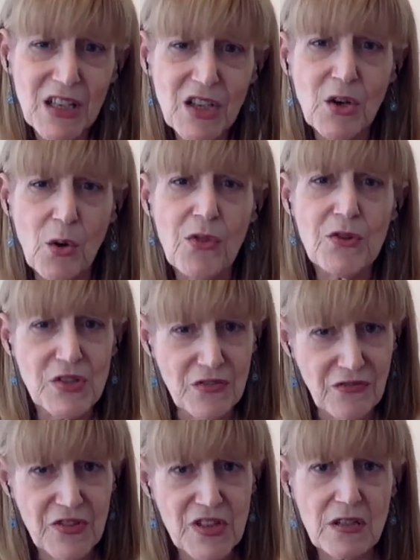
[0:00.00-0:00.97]
you know,
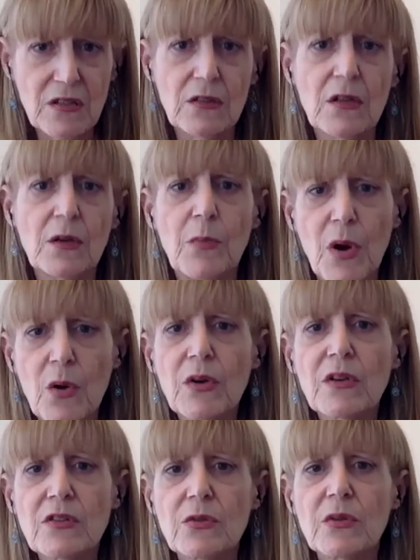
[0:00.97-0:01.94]
there's a physical
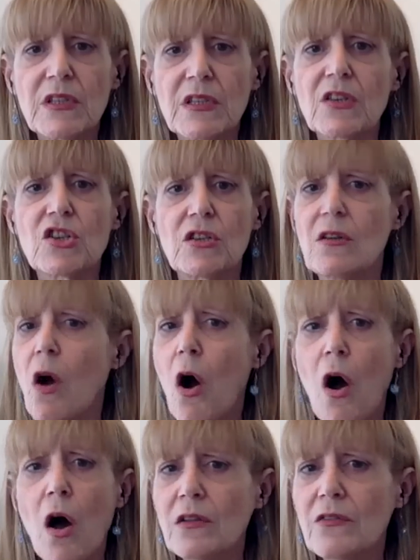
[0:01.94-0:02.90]
component to addiction,
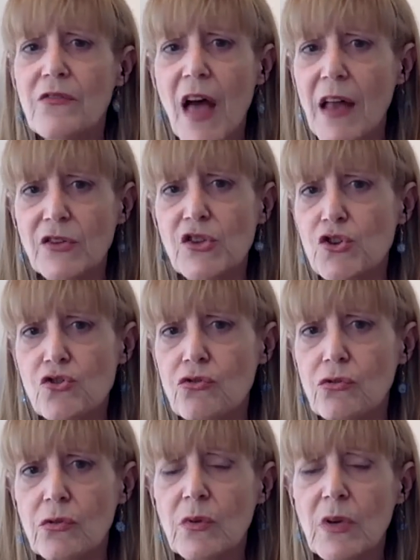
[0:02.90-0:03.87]
all of that is
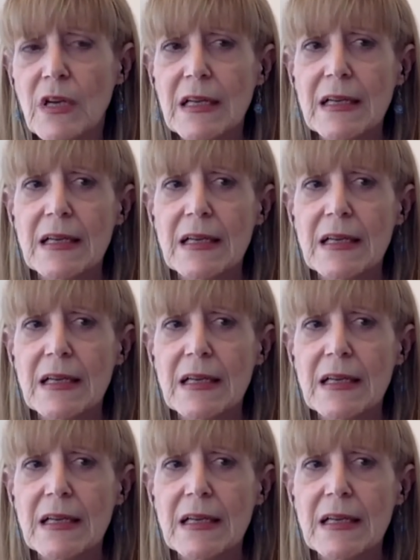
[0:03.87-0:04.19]
true.